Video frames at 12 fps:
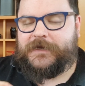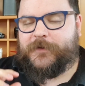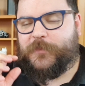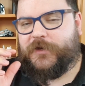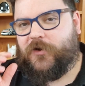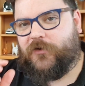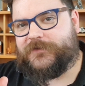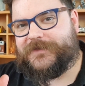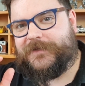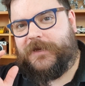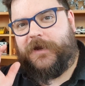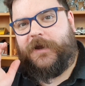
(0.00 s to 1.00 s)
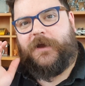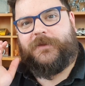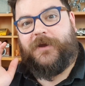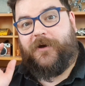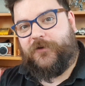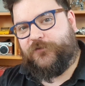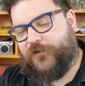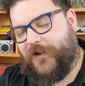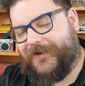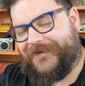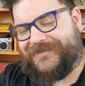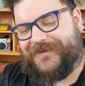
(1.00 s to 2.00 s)
because uh, the iron
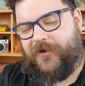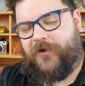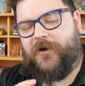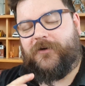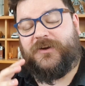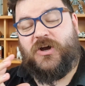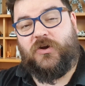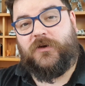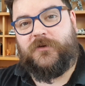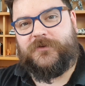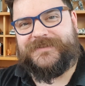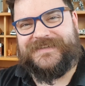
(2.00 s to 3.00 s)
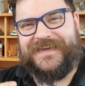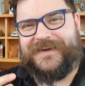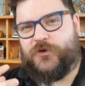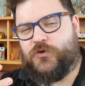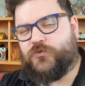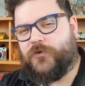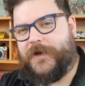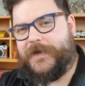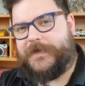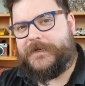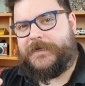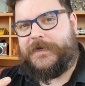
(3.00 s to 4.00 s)
filings are colourless, they're
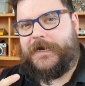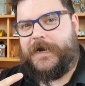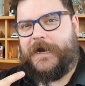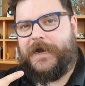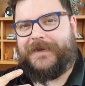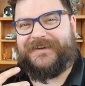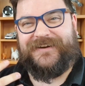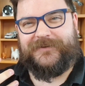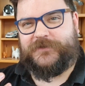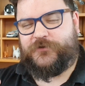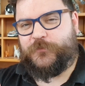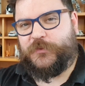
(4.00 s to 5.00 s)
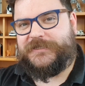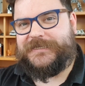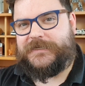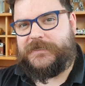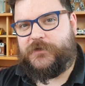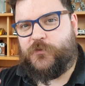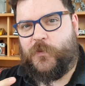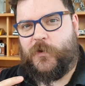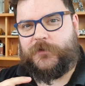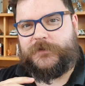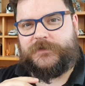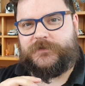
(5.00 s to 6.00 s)
grey, and I don't particularly
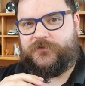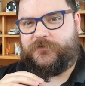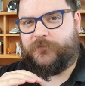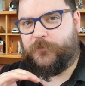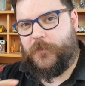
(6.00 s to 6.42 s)
want sort of